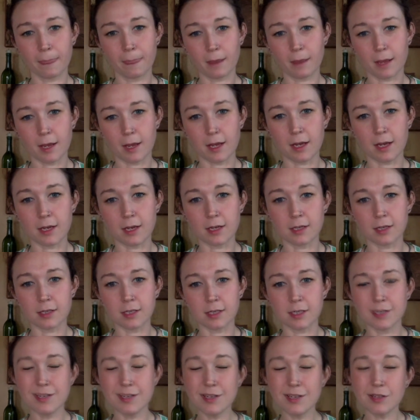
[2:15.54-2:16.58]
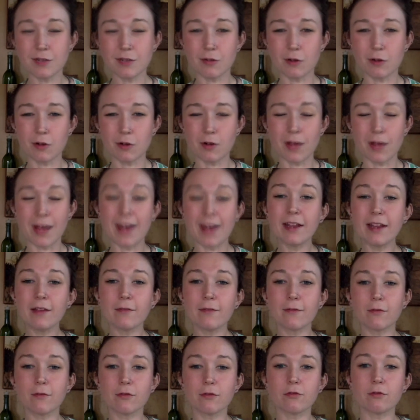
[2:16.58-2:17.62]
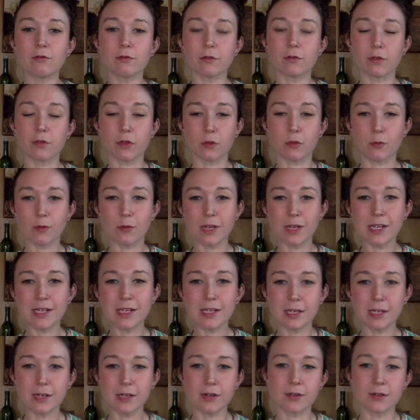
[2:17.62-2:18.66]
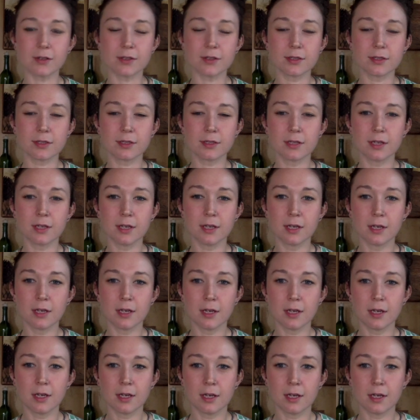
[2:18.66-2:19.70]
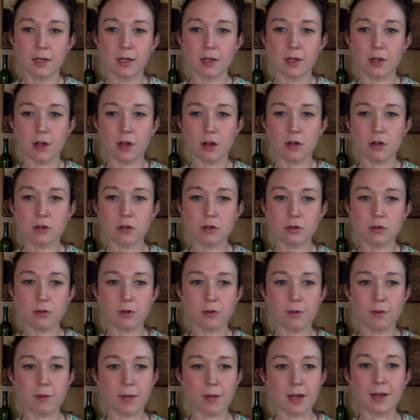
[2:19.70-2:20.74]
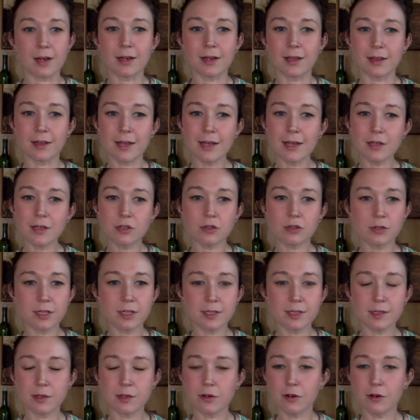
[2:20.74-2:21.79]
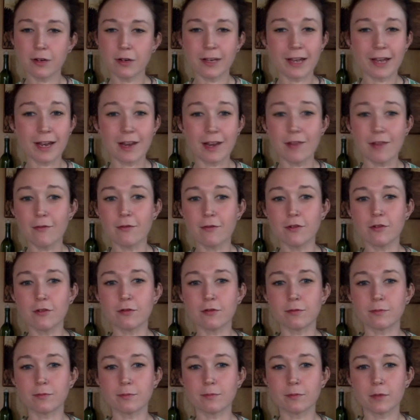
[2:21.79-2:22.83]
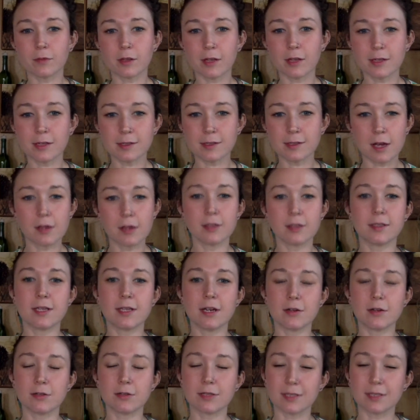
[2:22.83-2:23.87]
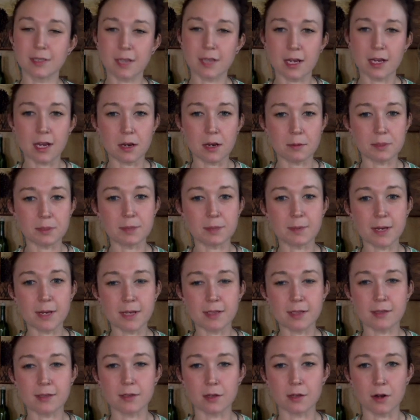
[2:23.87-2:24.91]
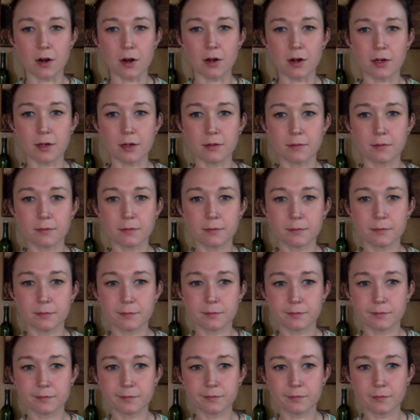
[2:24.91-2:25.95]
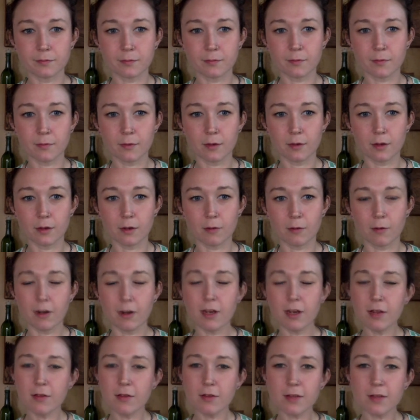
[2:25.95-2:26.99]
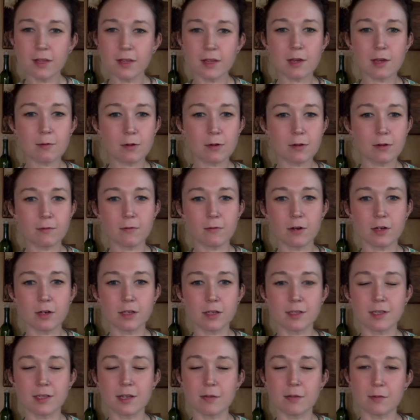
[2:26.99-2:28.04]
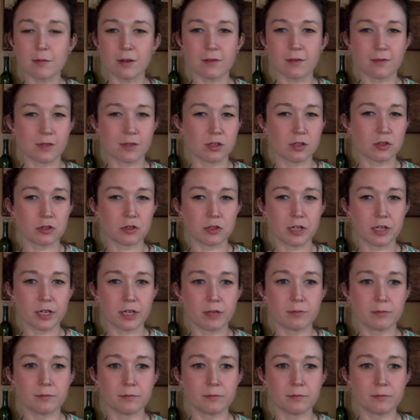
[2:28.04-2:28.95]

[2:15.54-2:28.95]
and it didn't grow any fruit for 3 years. The gardener told the man, "That tree isn't growing any fruit. Let's cut it down. It's taking up space in the garden." Why do you think they would have wanted to get rid of this tree?